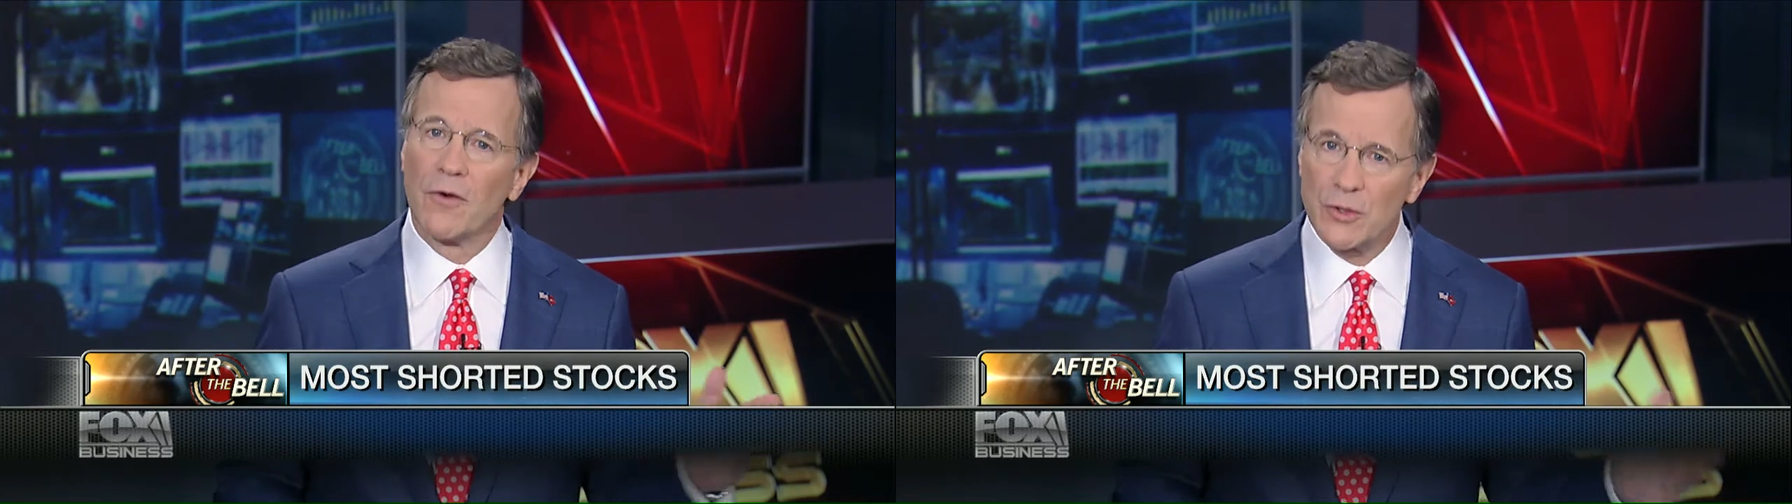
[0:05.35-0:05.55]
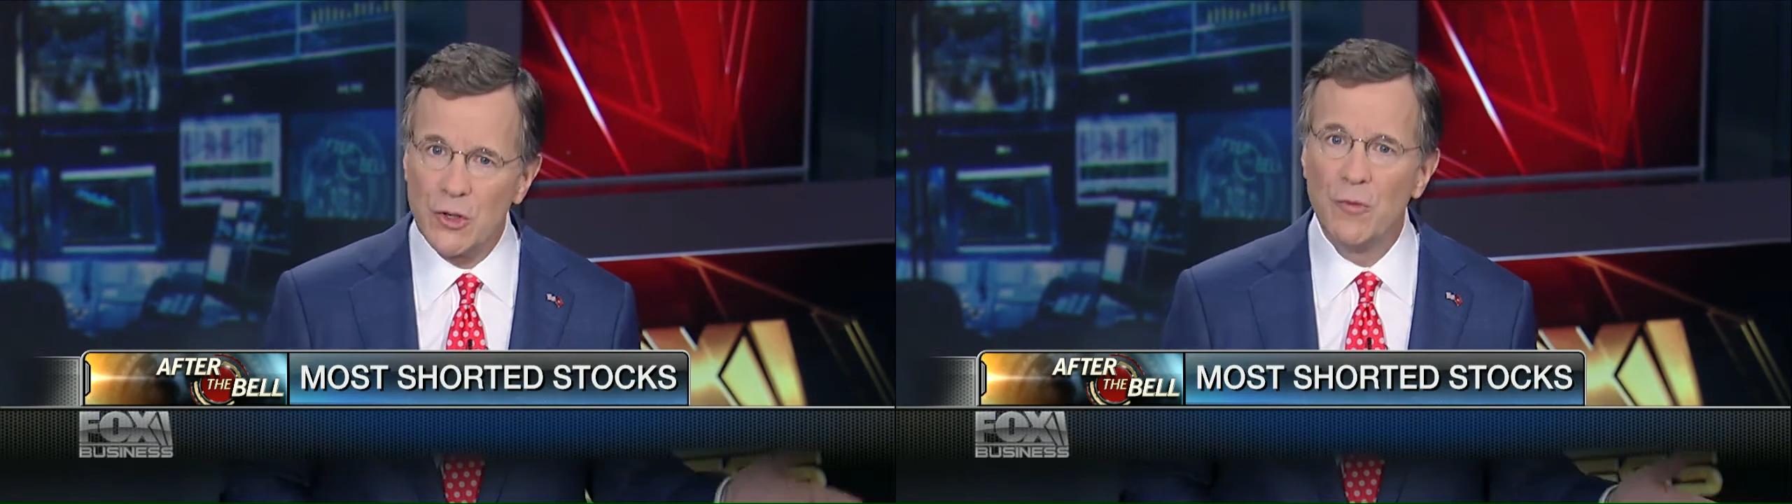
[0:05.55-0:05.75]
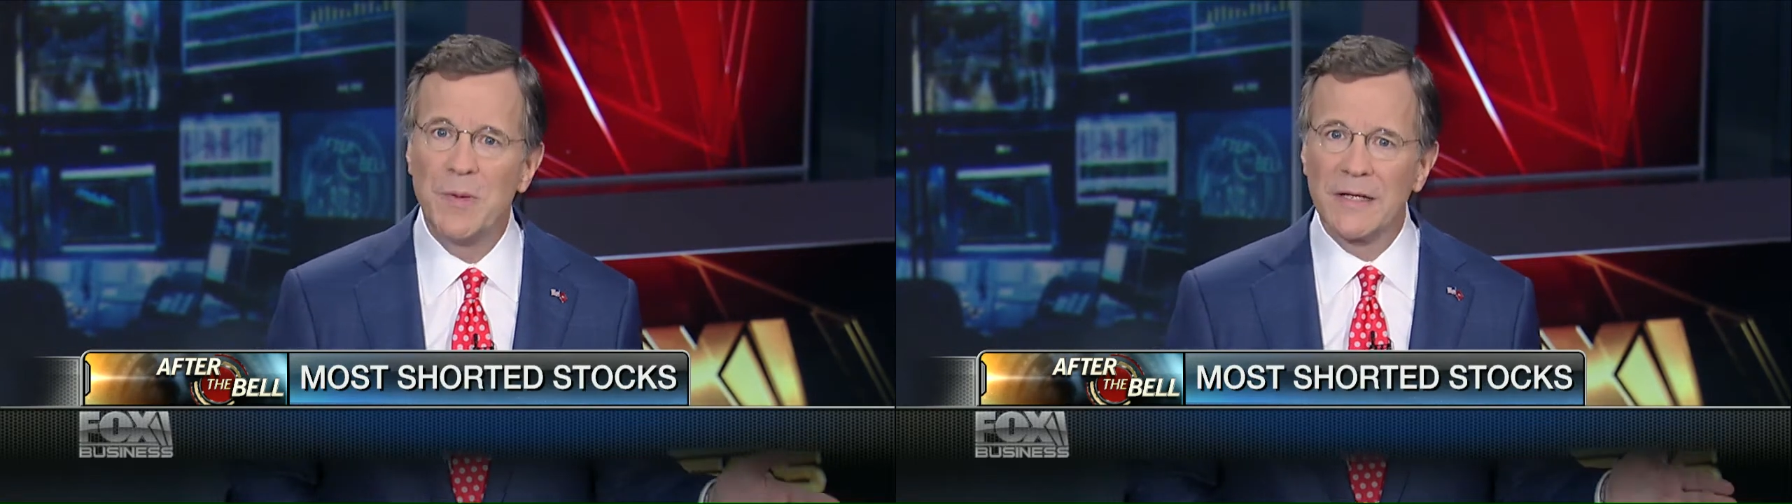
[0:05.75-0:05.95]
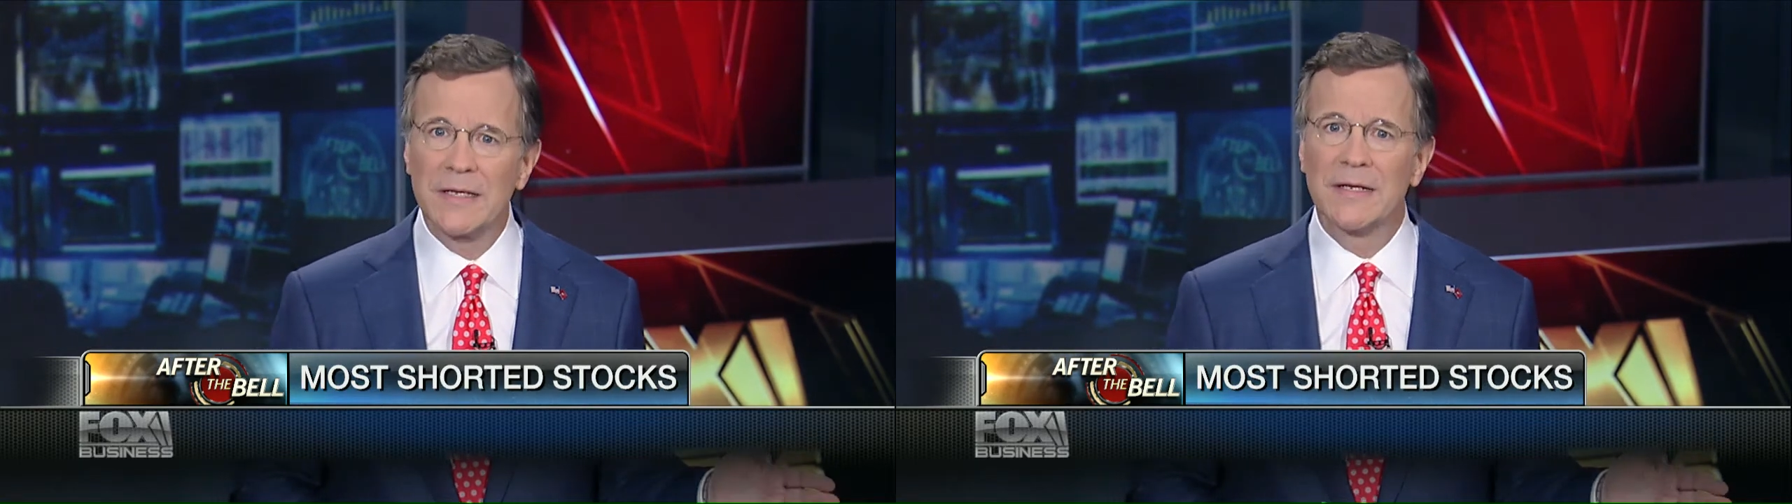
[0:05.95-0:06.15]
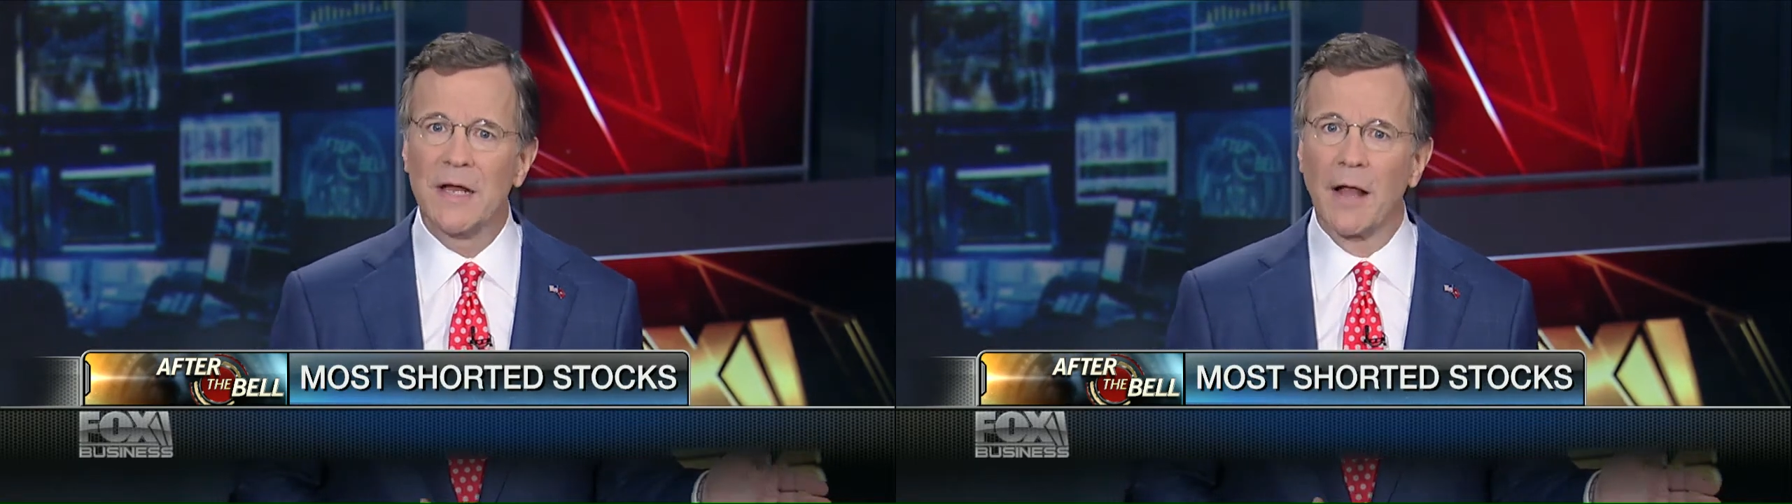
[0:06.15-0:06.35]
over $2
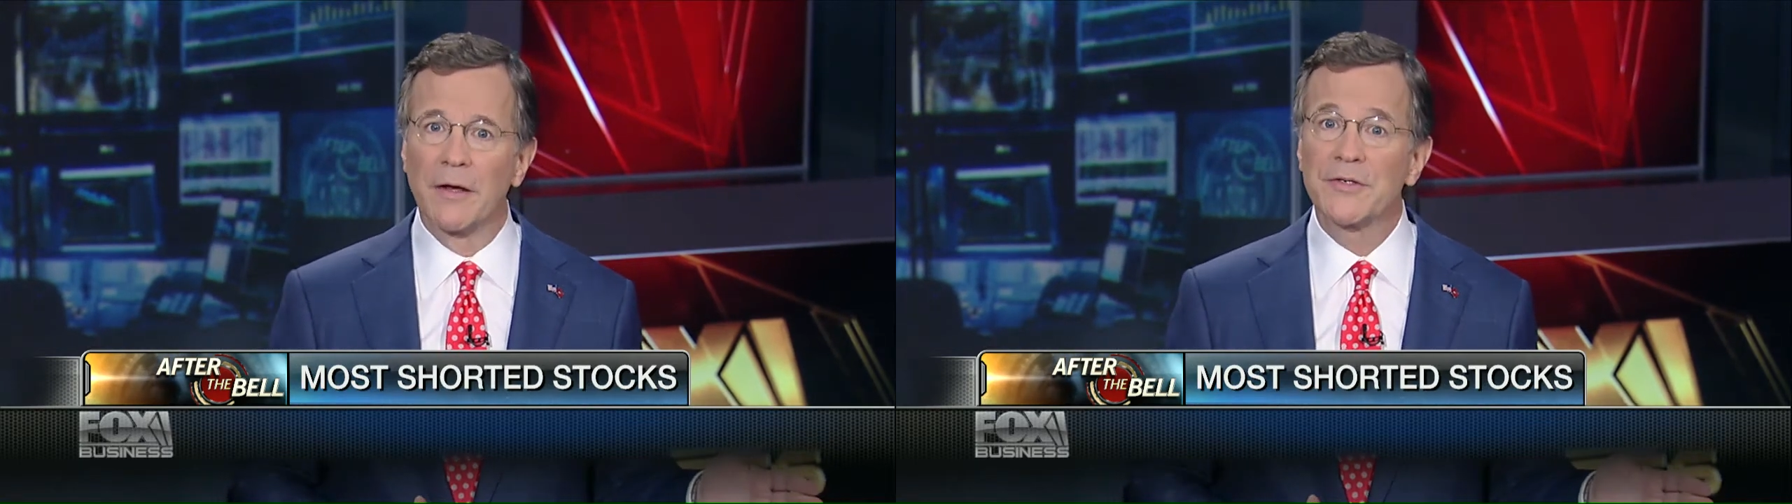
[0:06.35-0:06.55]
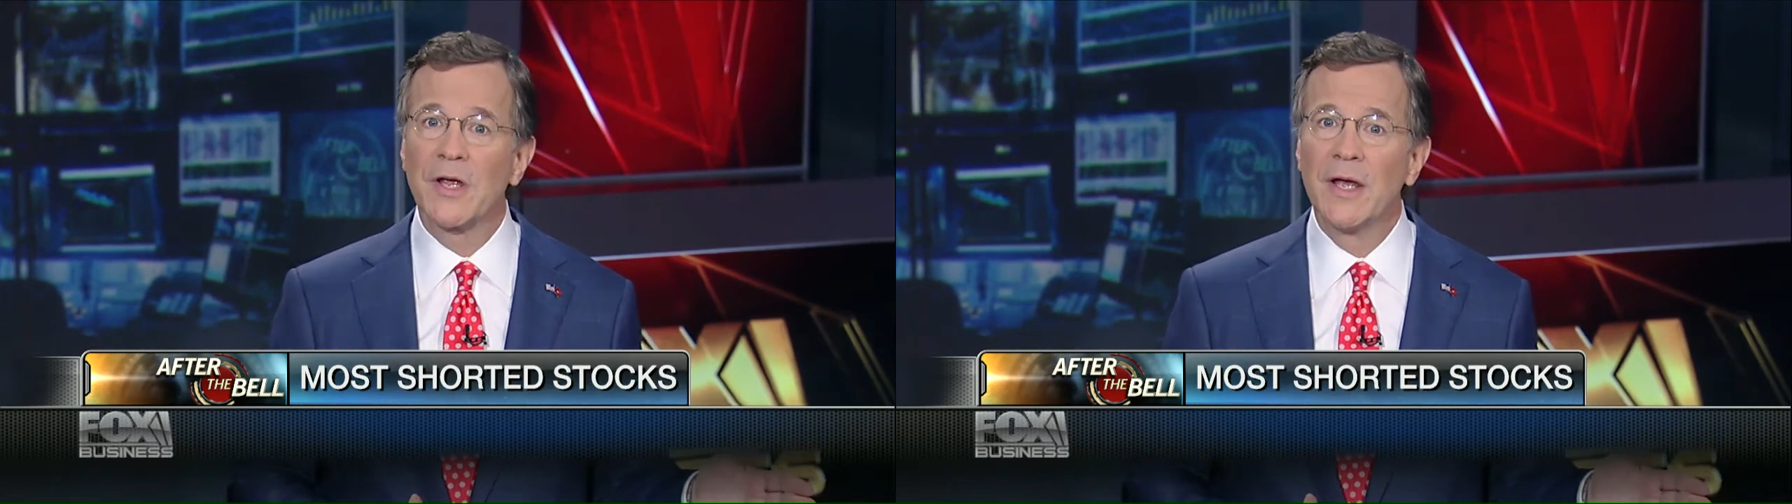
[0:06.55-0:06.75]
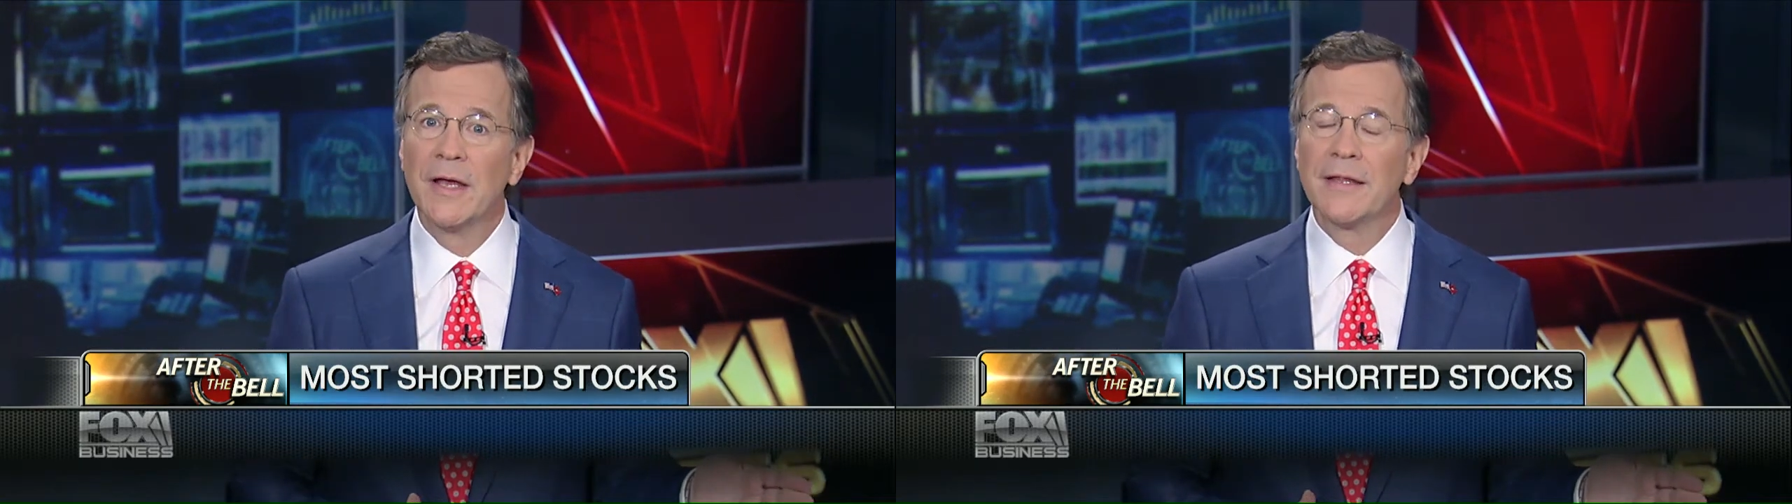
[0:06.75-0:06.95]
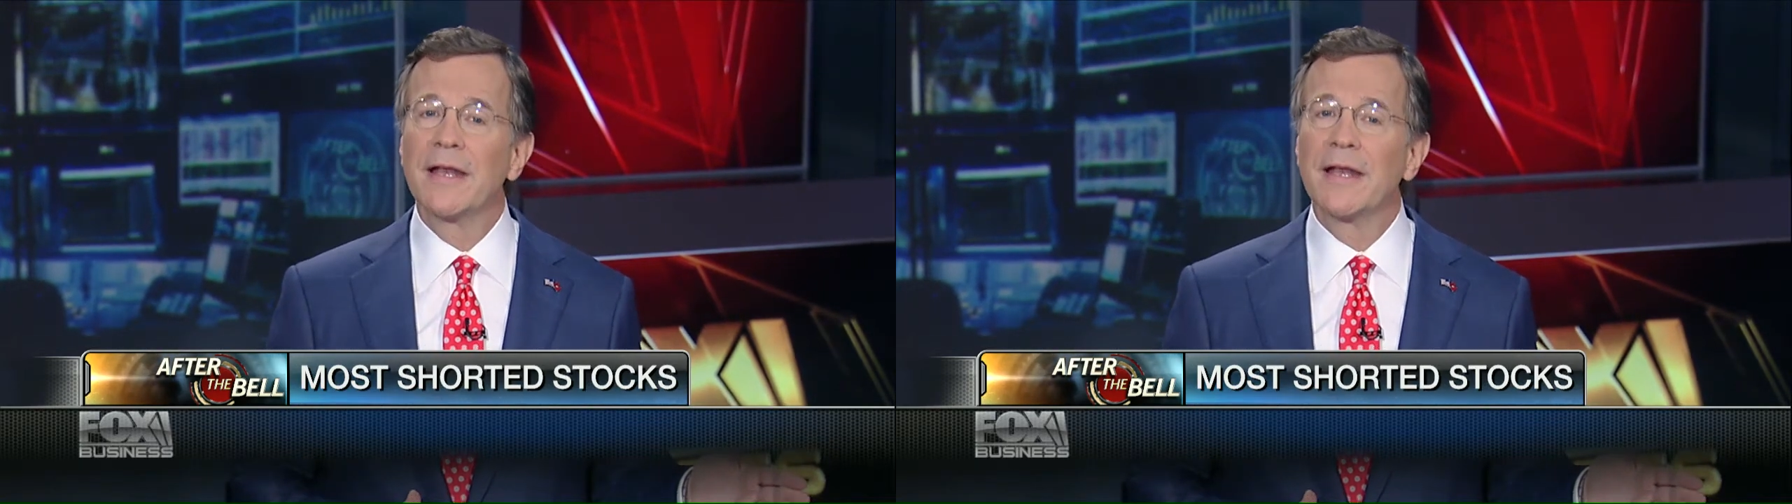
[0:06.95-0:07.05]
billion that